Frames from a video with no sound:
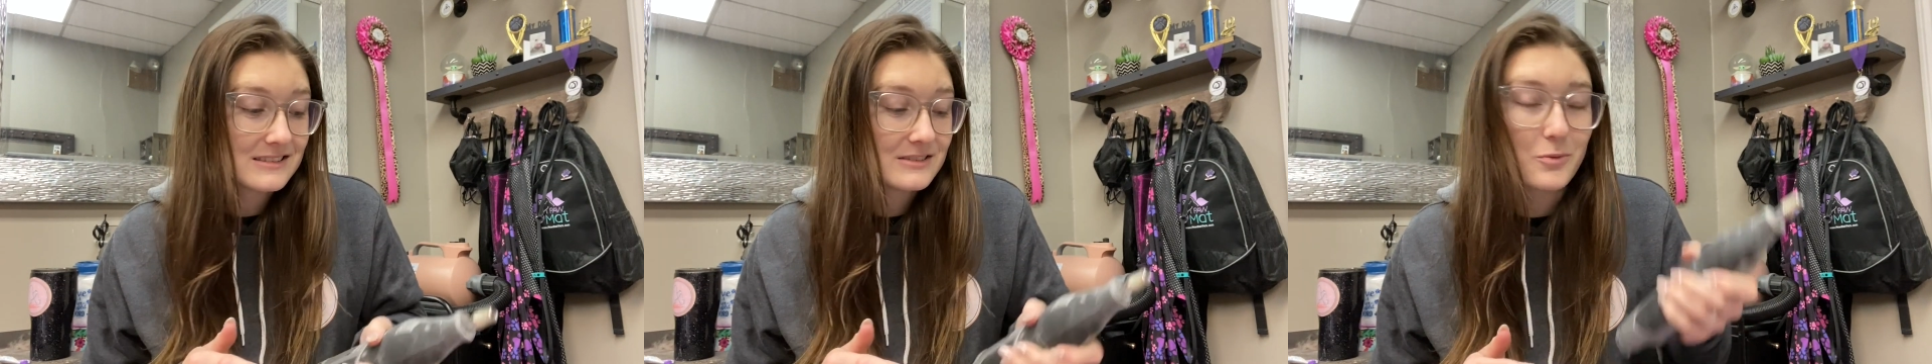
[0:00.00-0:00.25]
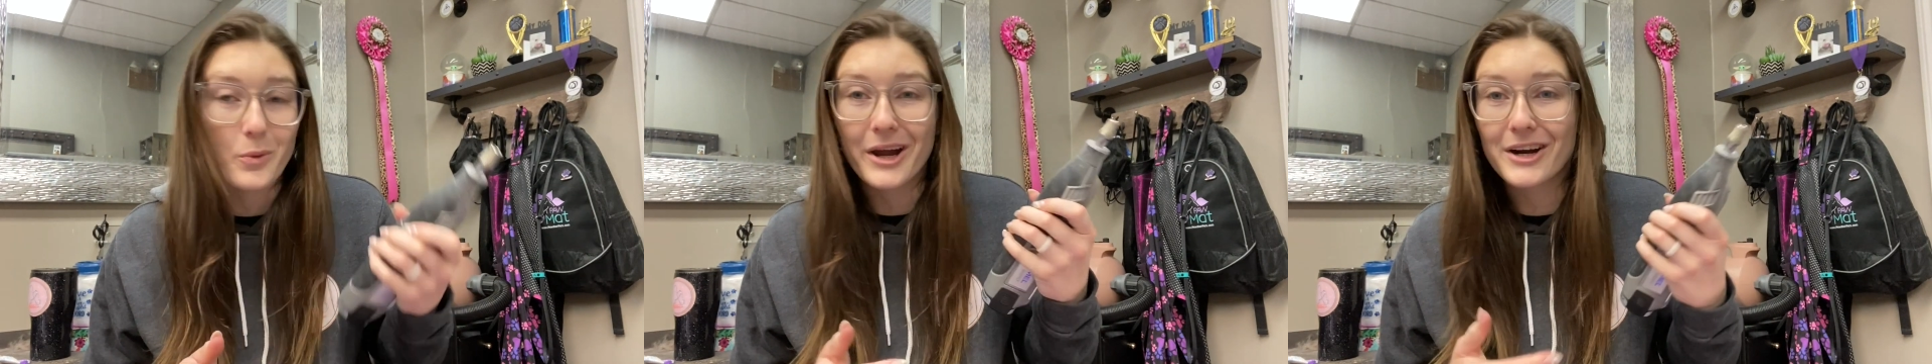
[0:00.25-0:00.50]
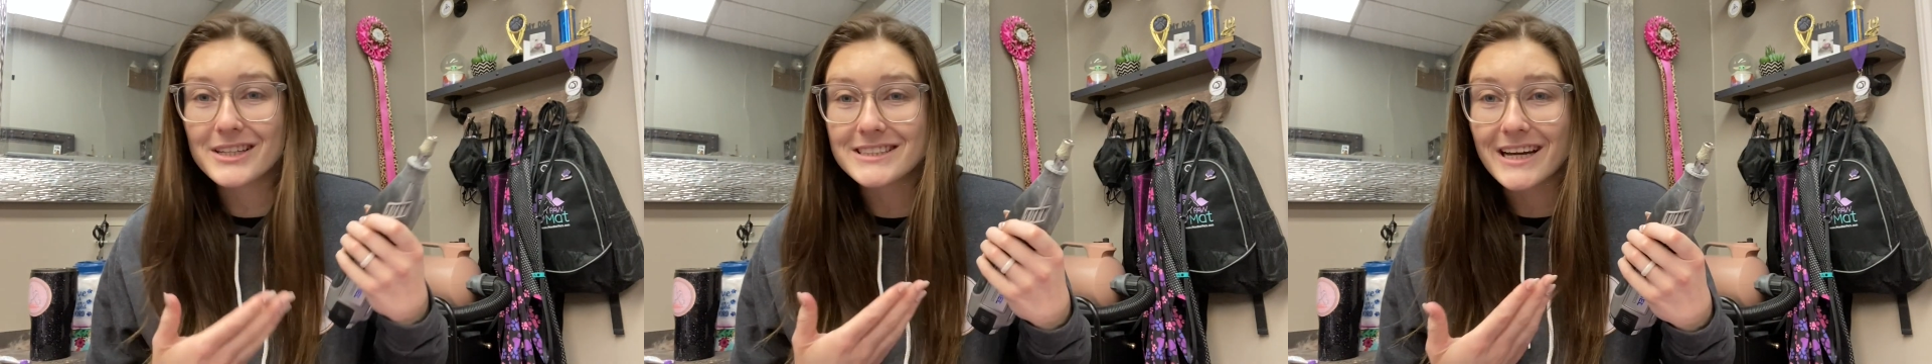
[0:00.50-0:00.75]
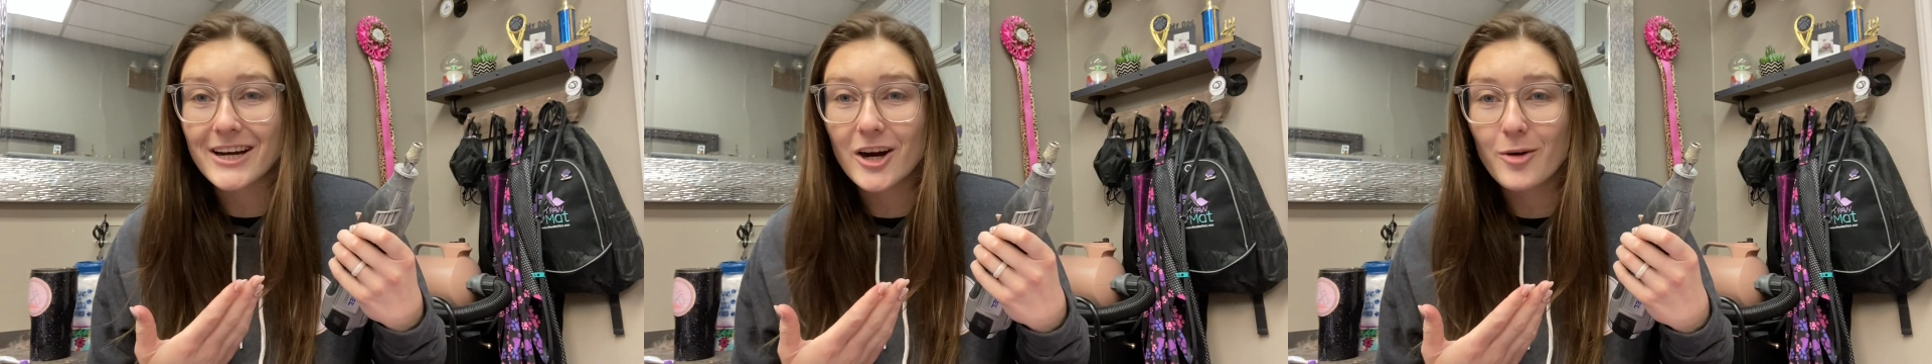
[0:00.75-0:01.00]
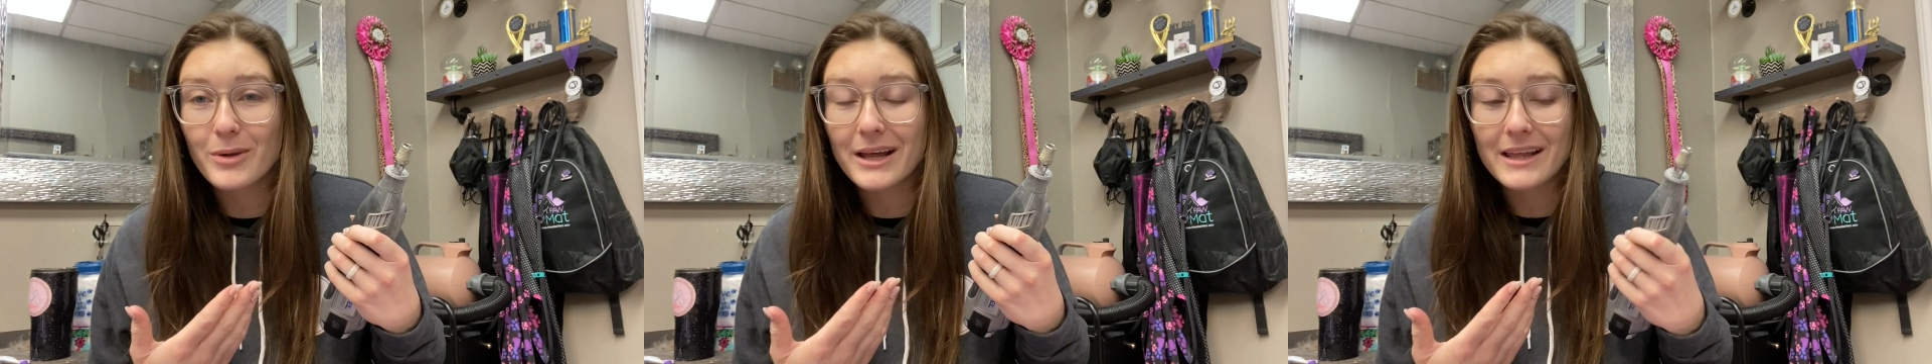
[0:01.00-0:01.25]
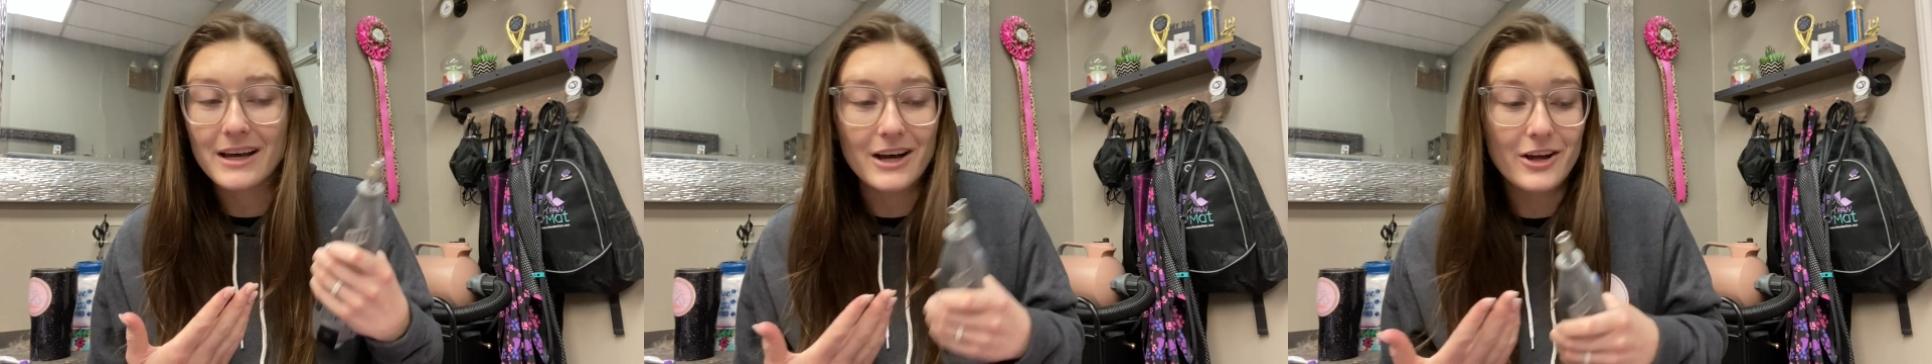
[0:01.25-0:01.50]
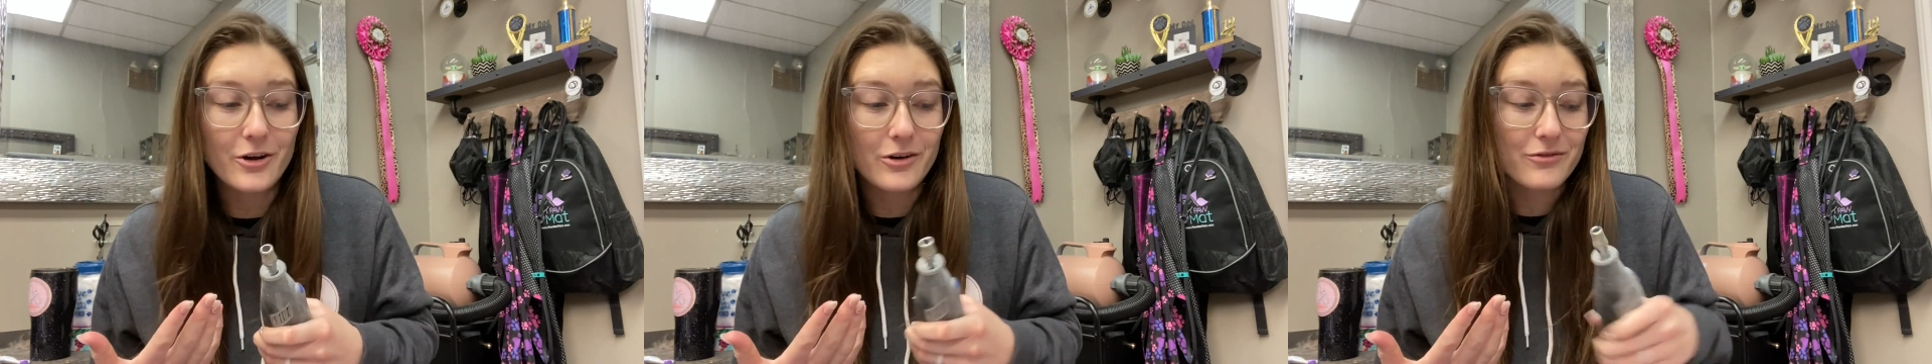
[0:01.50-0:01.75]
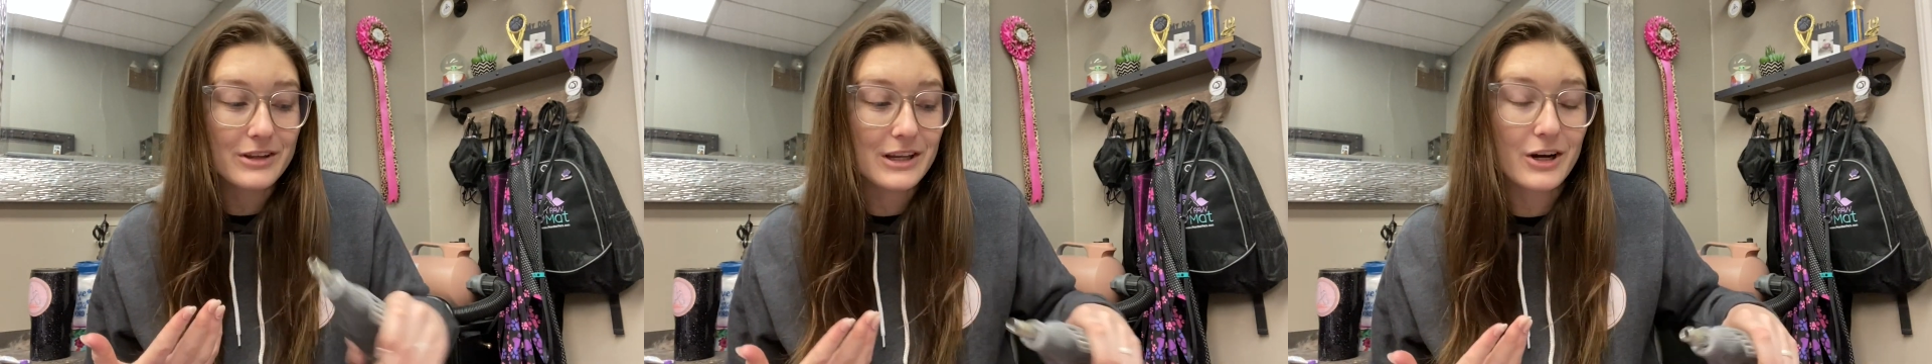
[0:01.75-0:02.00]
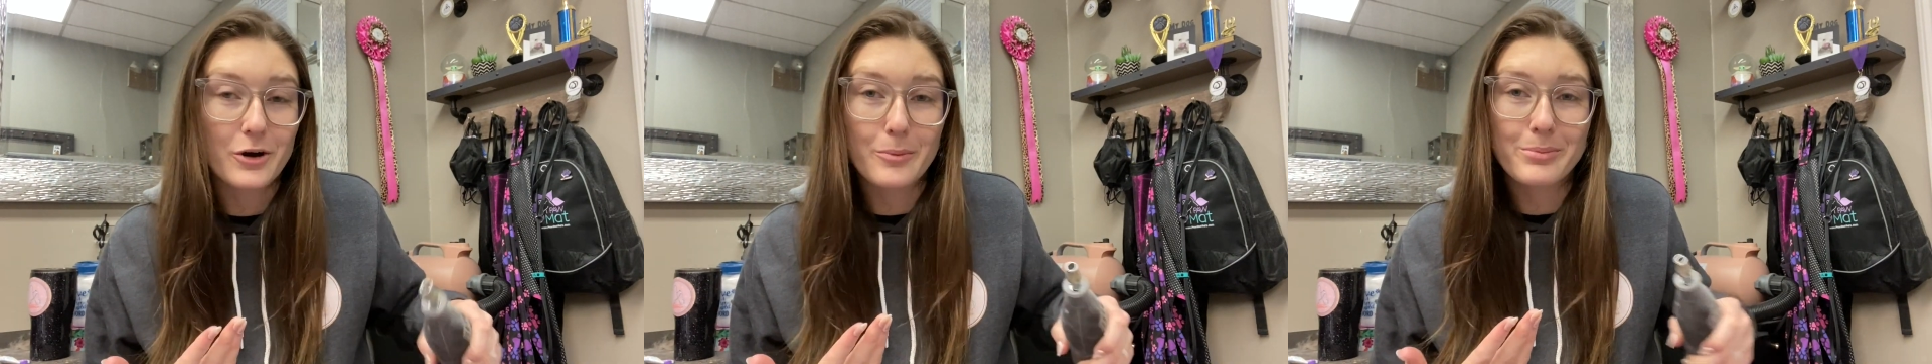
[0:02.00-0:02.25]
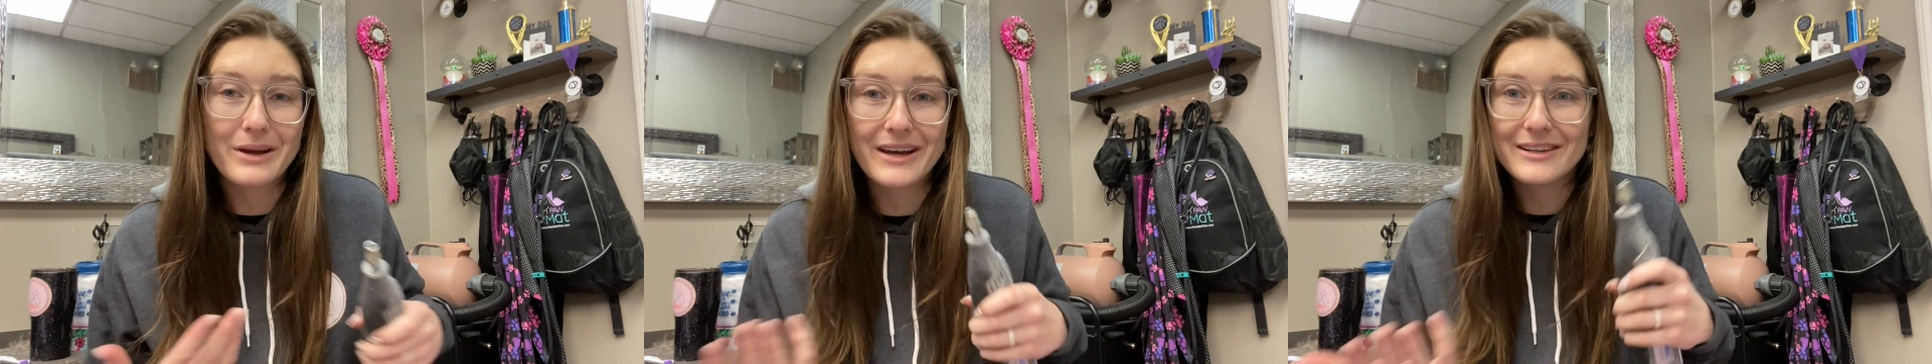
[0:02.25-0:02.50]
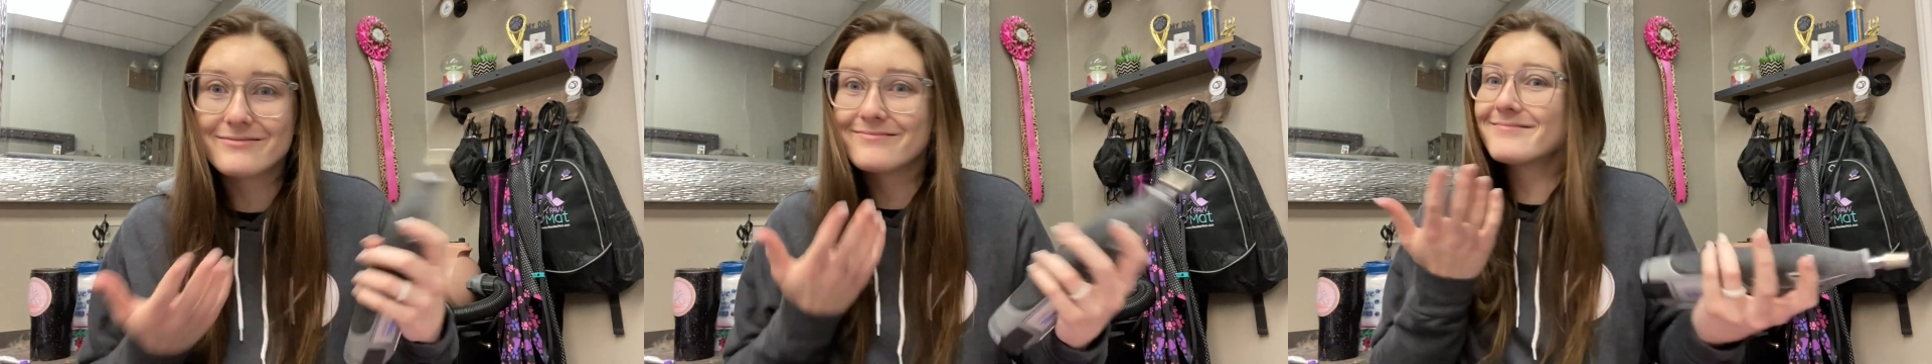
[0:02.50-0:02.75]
wear and tear on my $150 bit.